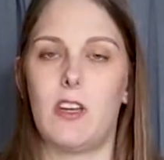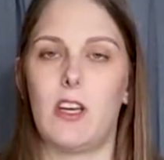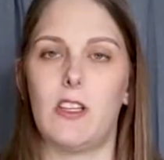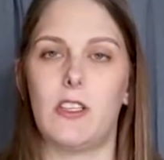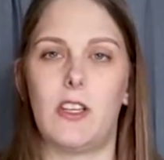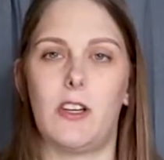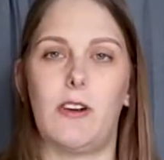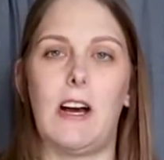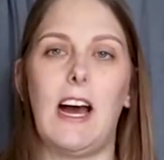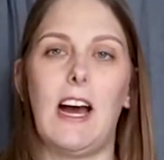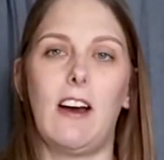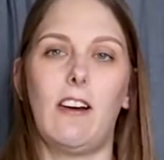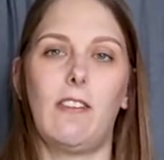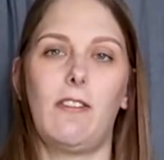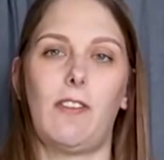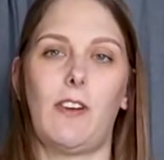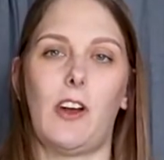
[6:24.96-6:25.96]
So I
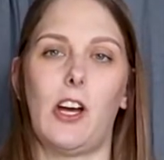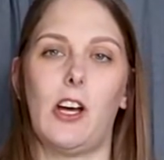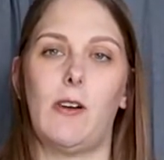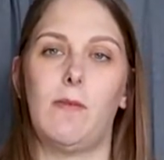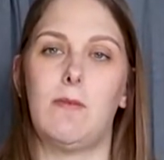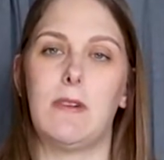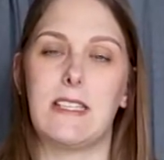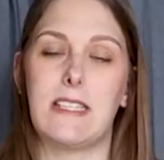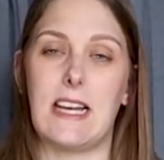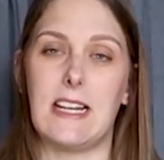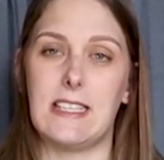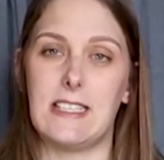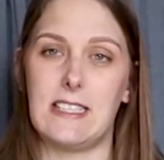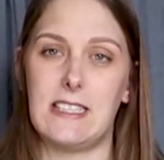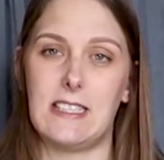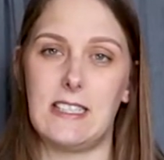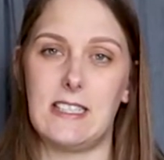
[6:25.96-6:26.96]
have
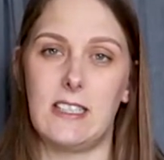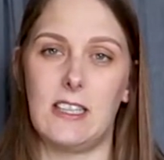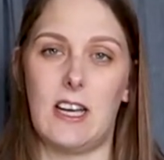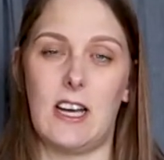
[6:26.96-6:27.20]
sanded